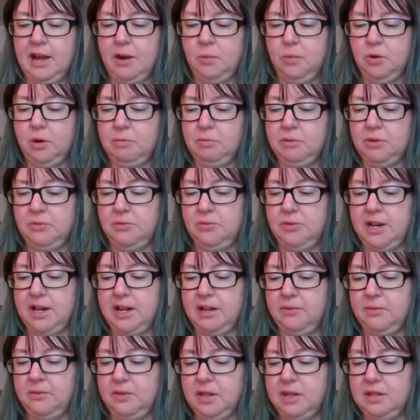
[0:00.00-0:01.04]
a woman
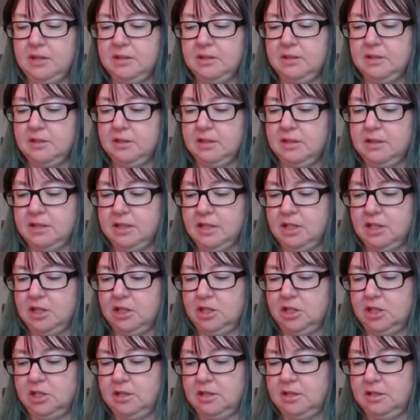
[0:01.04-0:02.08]
5 feet 6
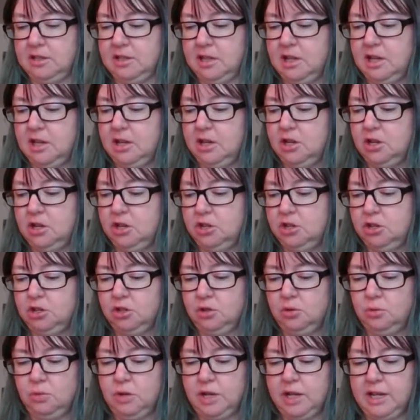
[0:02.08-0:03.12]
inches
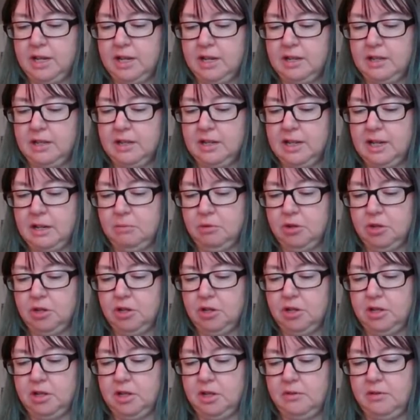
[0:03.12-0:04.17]
should weigh in the
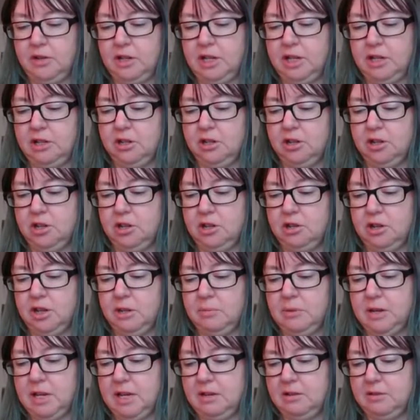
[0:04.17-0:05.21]
neighborhood of
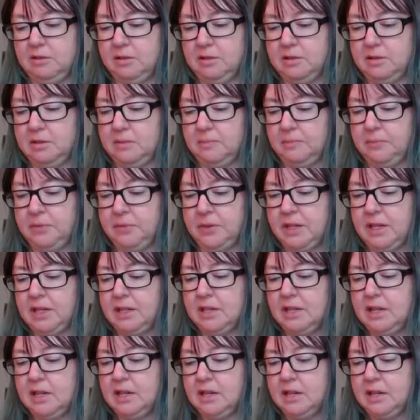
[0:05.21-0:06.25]
130 pounds.
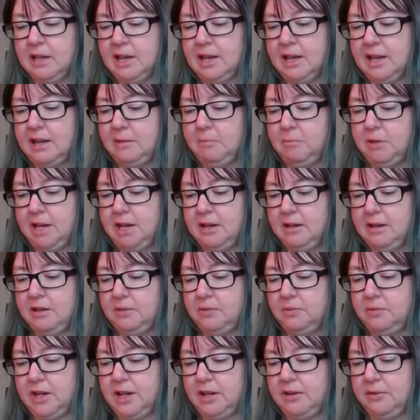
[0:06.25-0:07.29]
A man
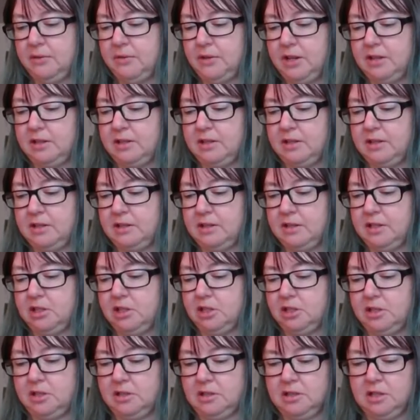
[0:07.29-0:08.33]
of 5 feet 6
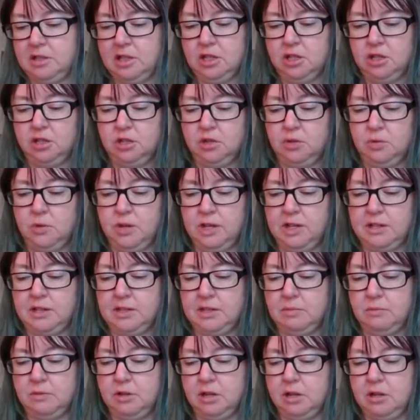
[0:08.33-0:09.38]
inches should weigh
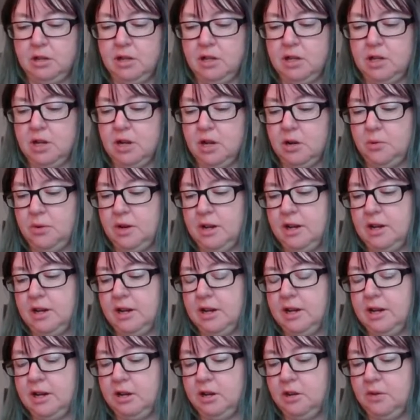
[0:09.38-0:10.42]
somewhere around
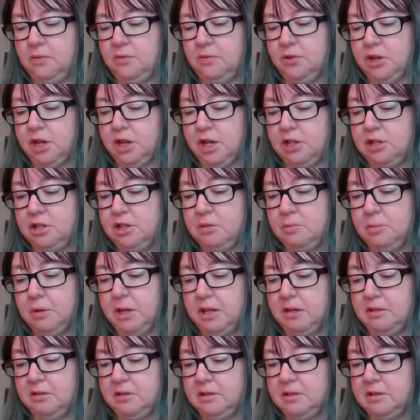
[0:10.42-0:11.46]
142
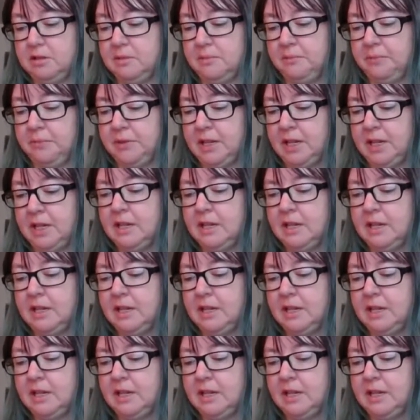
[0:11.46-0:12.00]
pounds.